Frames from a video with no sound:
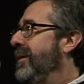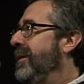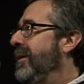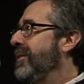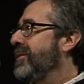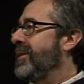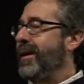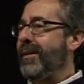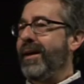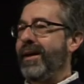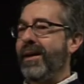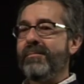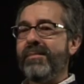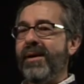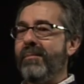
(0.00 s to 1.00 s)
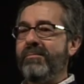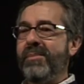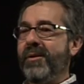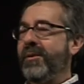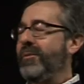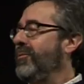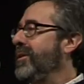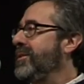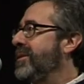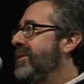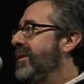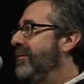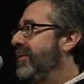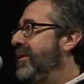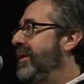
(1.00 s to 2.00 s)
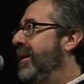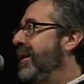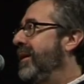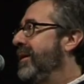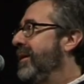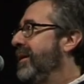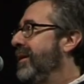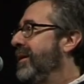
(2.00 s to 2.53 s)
You know, it's not like I'm, I'm building widgets every day.